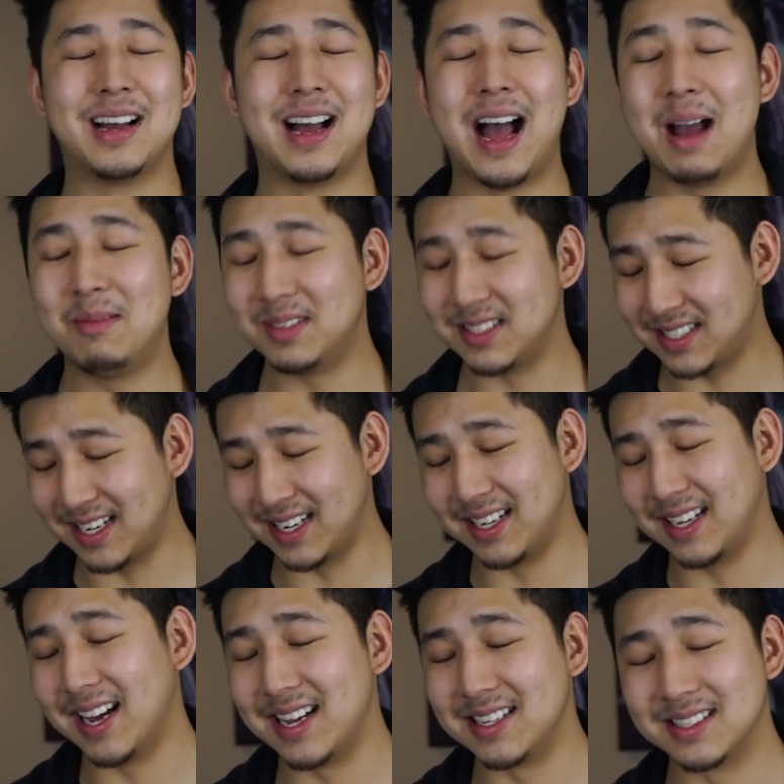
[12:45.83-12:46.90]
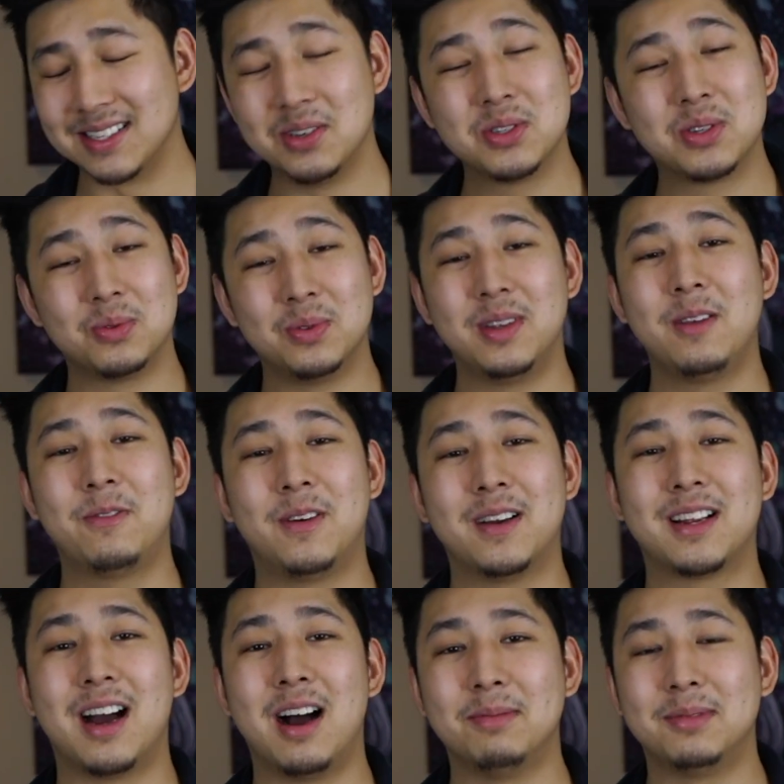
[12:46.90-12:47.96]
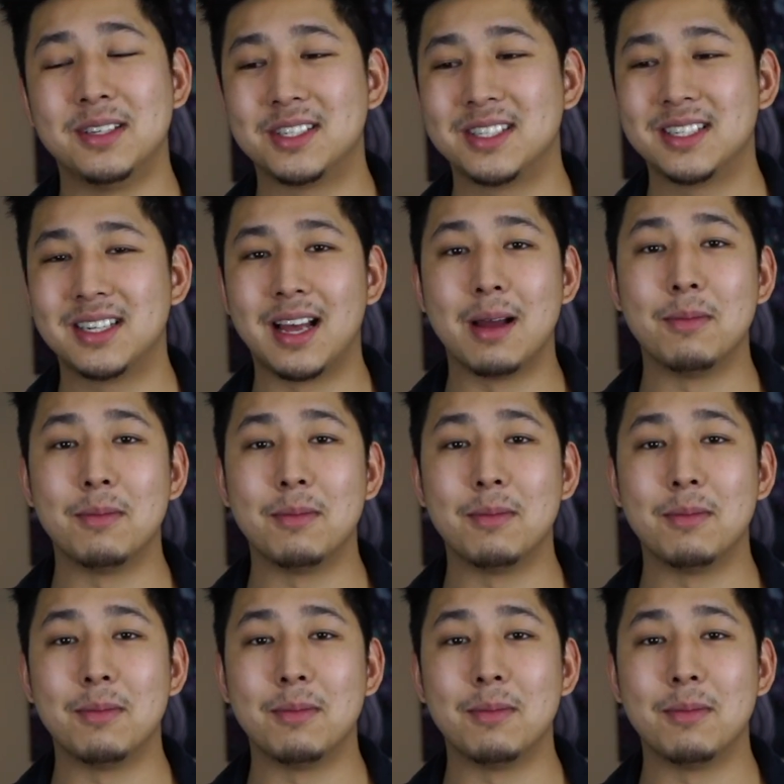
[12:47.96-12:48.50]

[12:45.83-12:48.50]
I'm just kidding, guys. It was a really fun competition.